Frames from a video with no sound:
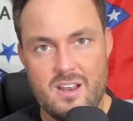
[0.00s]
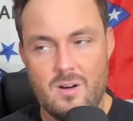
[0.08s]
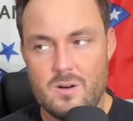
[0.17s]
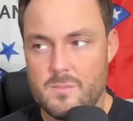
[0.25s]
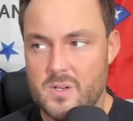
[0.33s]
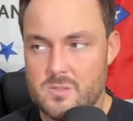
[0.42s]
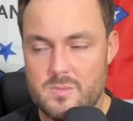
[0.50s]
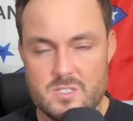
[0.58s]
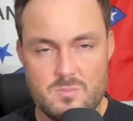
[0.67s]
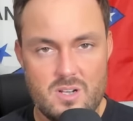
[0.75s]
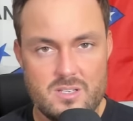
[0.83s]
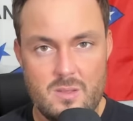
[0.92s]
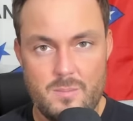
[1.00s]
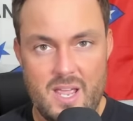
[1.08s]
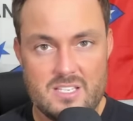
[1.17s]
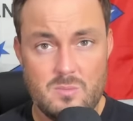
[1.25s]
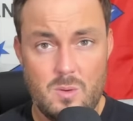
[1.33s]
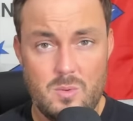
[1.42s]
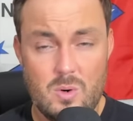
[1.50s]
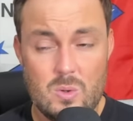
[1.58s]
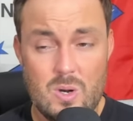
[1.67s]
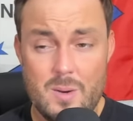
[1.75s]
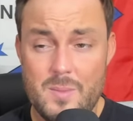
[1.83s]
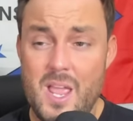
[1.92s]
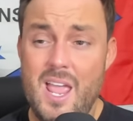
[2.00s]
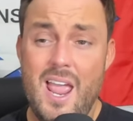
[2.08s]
Eric Musselman has brought to the basketball program